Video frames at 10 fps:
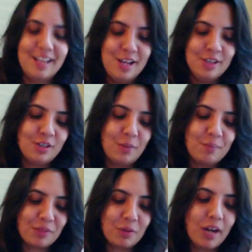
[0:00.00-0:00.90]

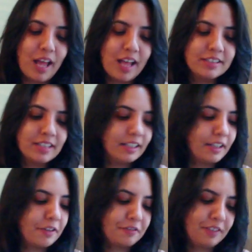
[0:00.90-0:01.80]
So what else are
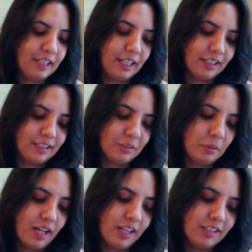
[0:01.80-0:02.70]
they feeling?
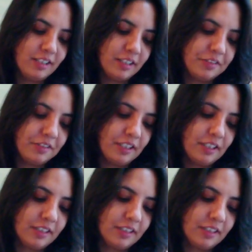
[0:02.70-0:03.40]
What else are they feeling?